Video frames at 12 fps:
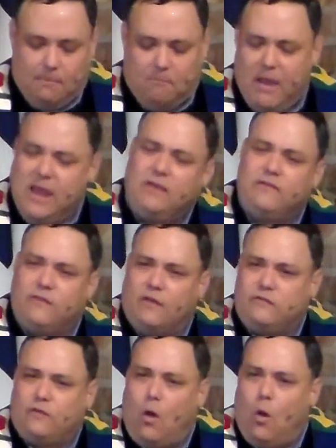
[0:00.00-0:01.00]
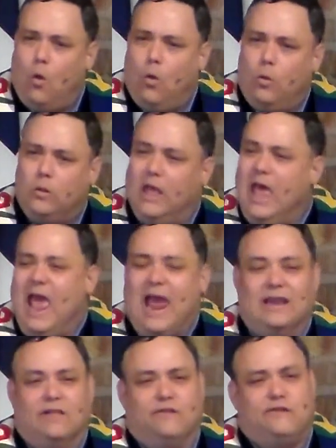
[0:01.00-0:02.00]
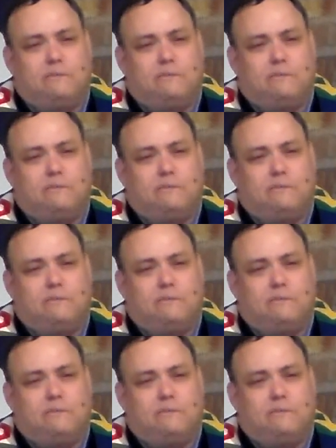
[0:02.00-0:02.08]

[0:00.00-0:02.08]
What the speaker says: and makes us whole and